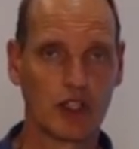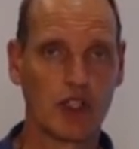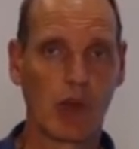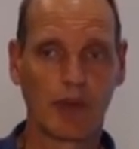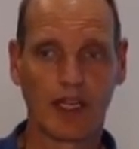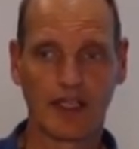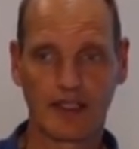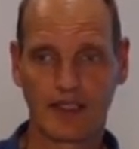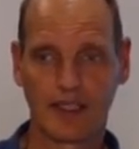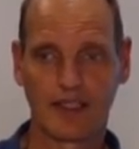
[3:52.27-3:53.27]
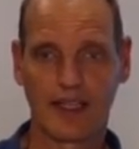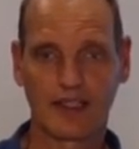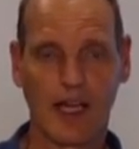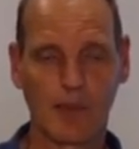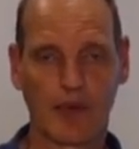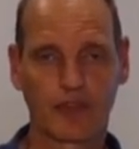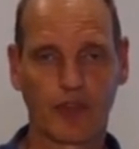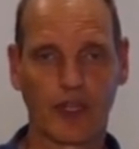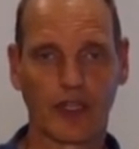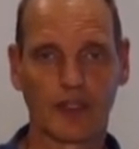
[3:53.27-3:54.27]
germinates in that type of
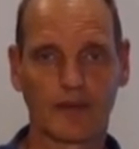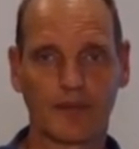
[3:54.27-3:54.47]
soil.